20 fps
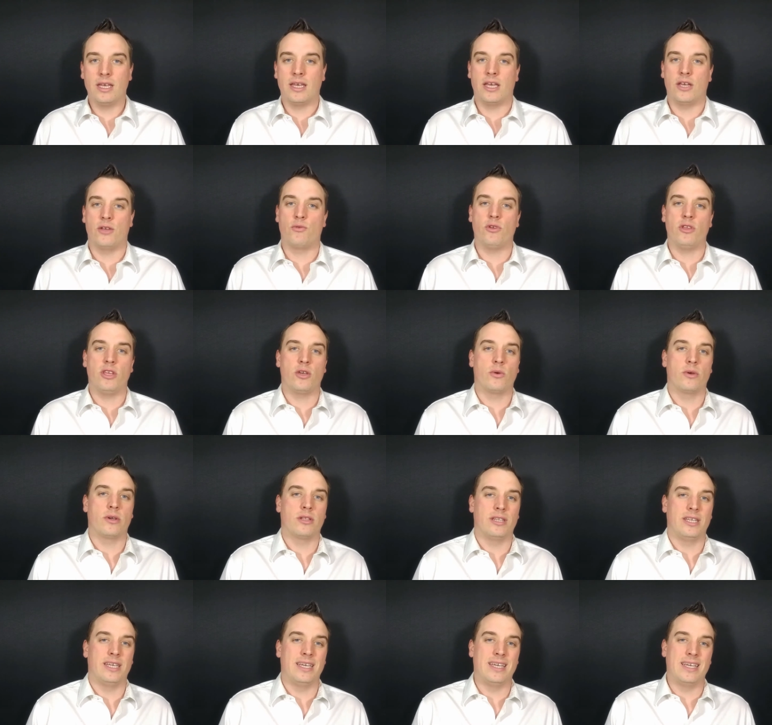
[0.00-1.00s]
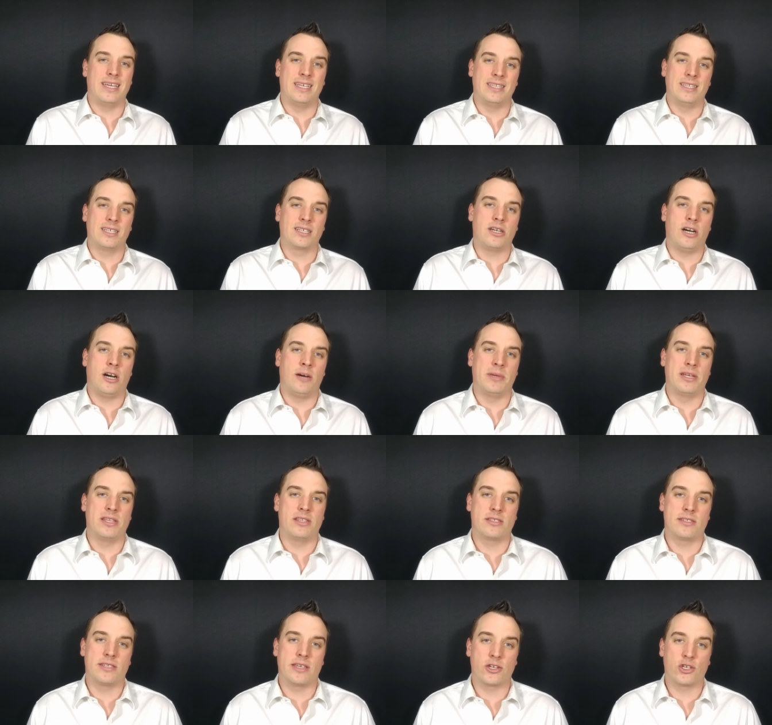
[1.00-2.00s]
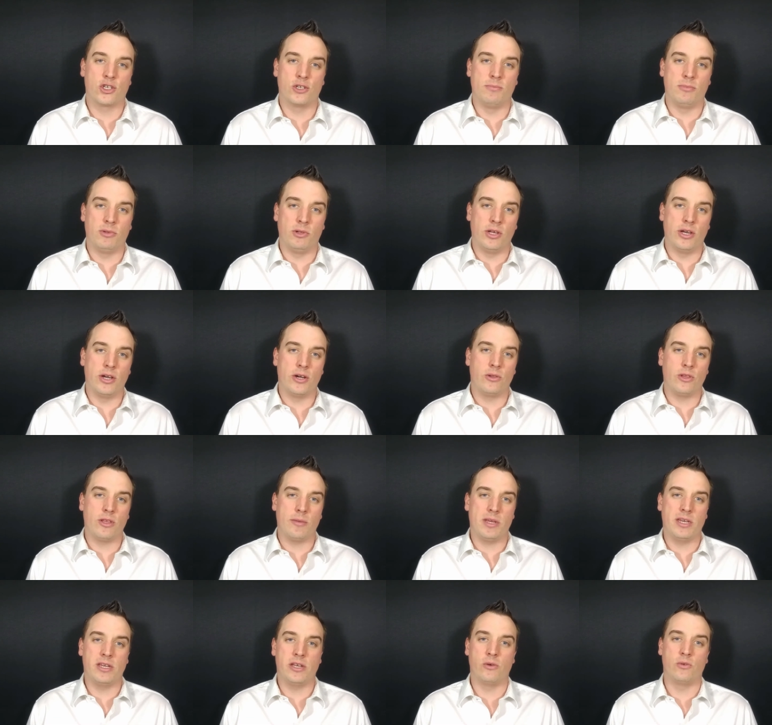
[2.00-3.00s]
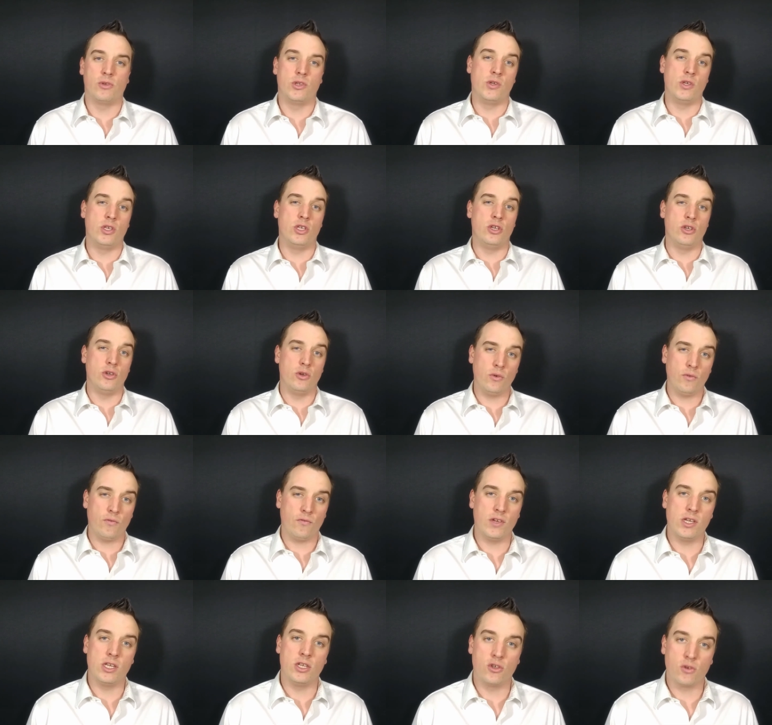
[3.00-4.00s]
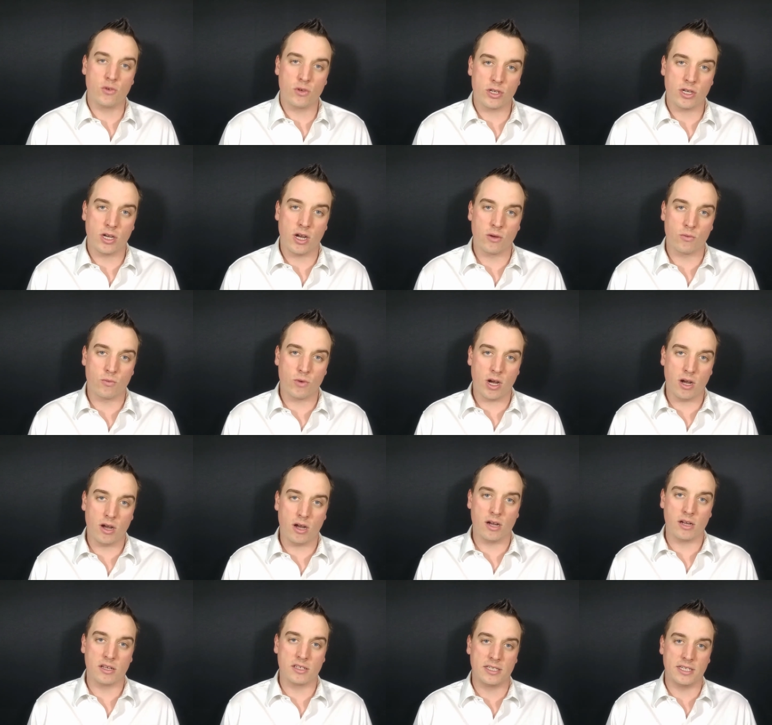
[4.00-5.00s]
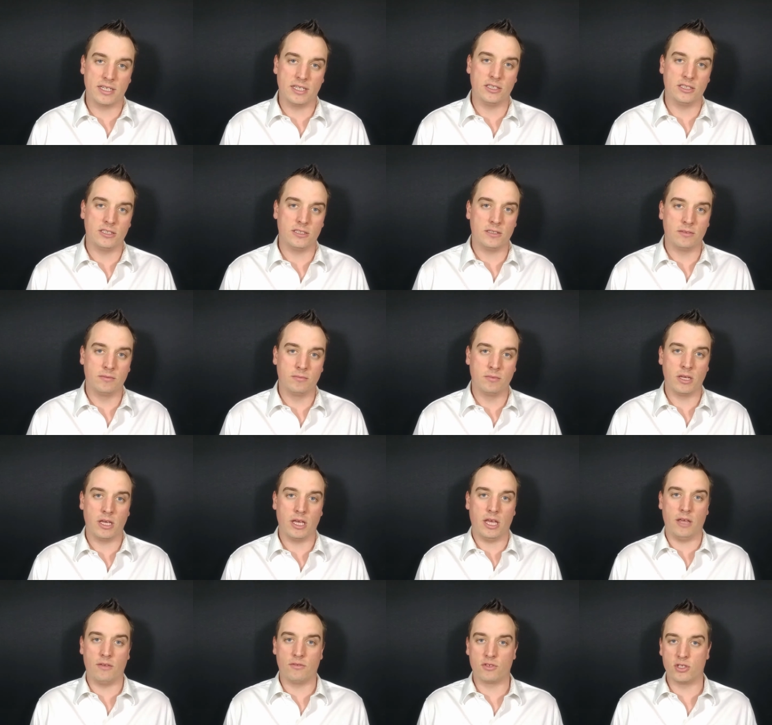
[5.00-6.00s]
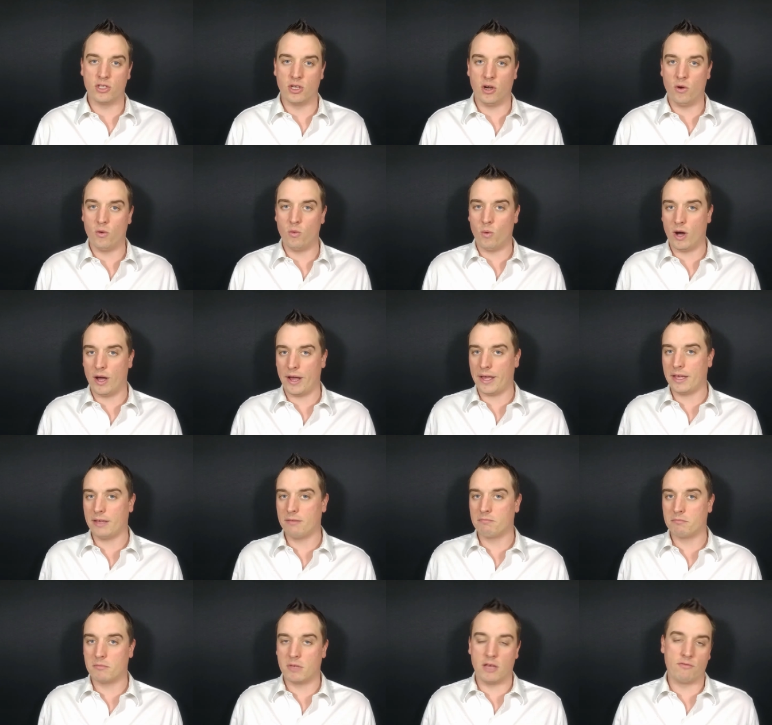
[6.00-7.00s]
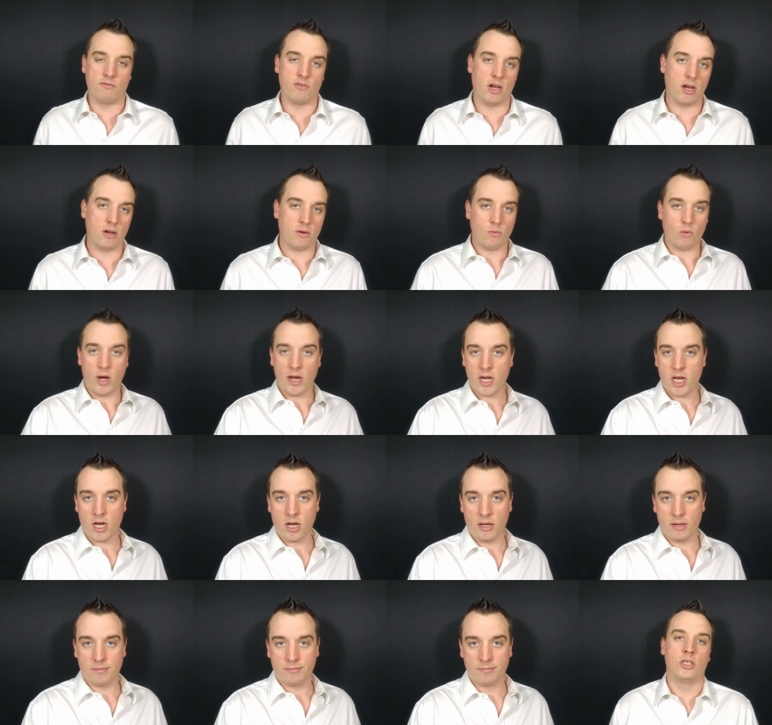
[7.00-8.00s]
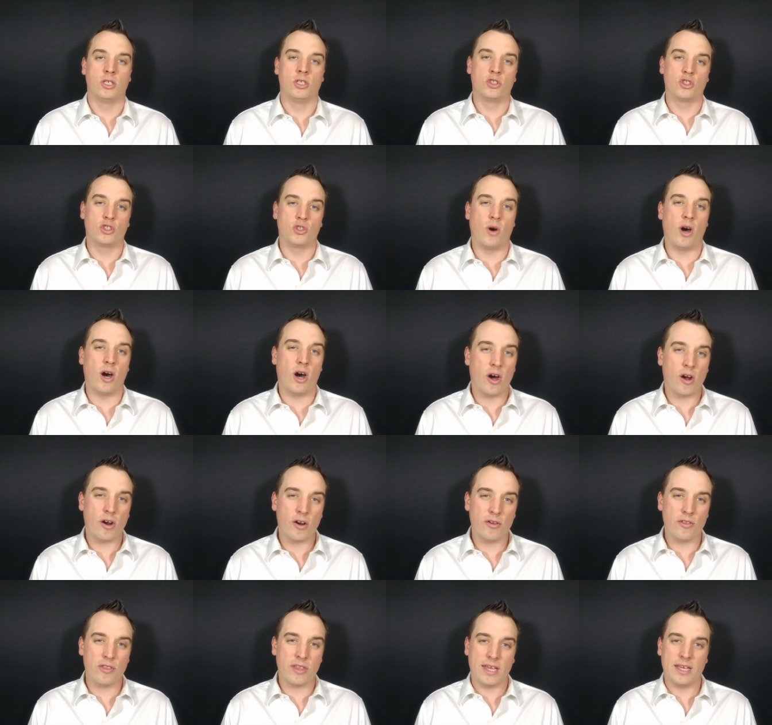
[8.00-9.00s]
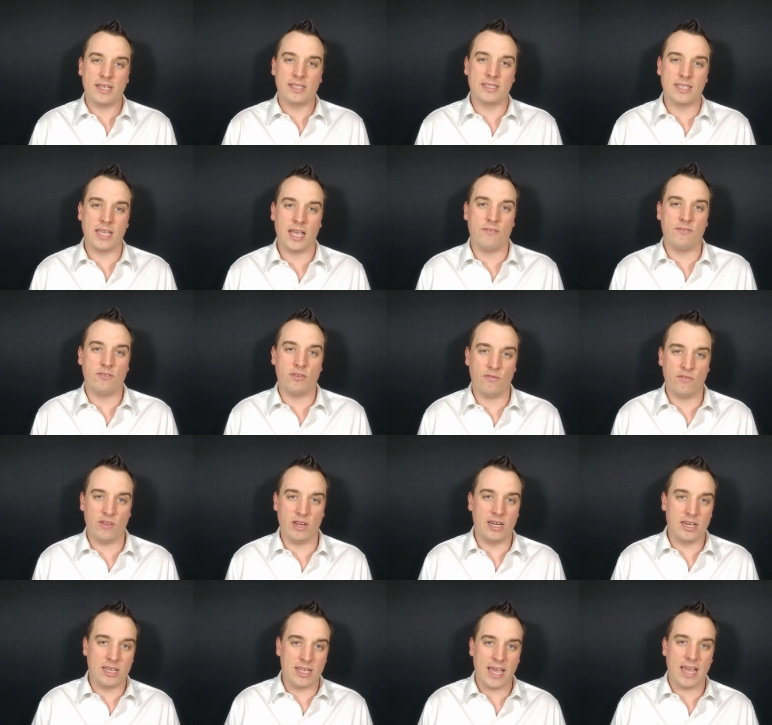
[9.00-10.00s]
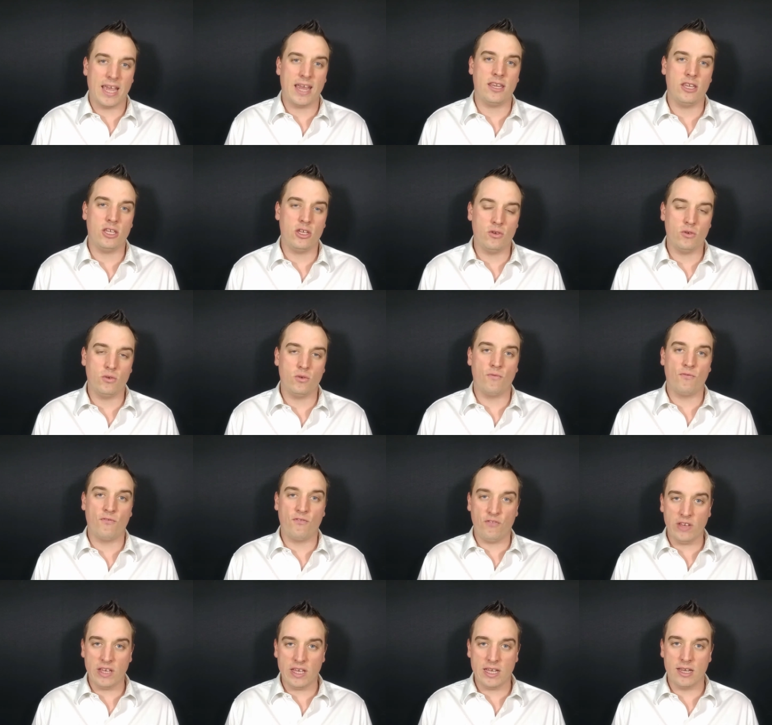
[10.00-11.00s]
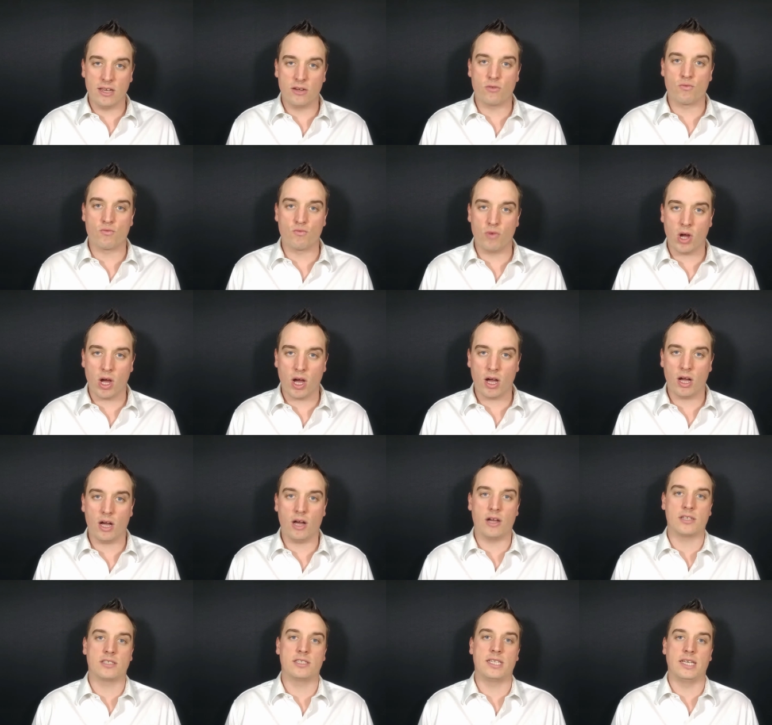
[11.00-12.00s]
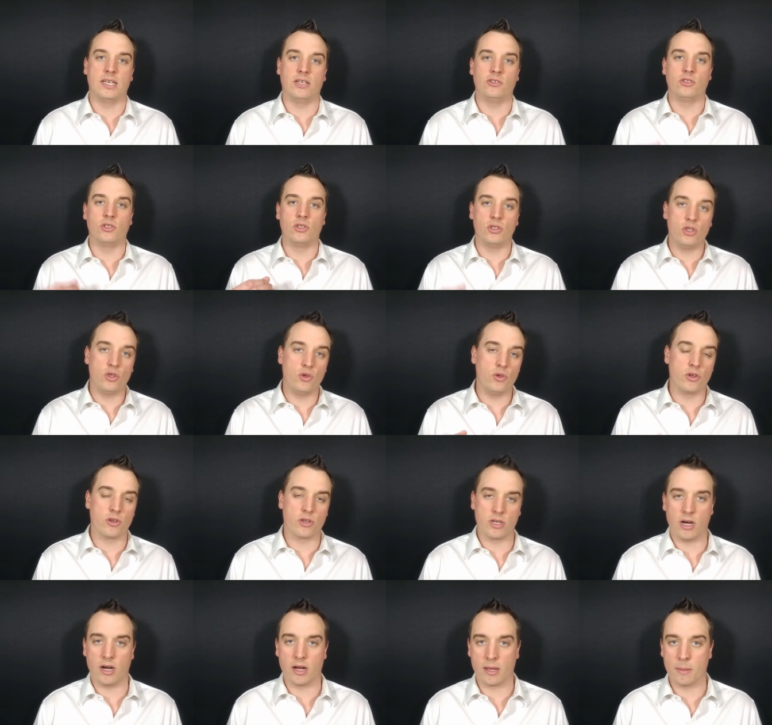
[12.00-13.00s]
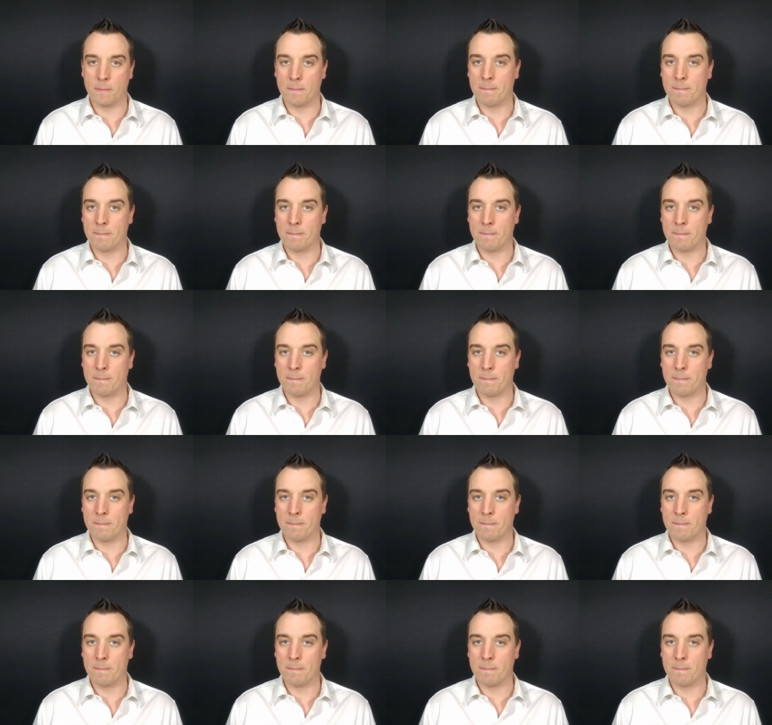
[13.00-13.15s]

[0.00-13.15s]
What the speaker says: And really quickly, in the comments section below, let me know, do you feed your dog raw oxtails? If so, why? If not, why not? So are they safe to feed? Can you feed raw oxtails to your dog?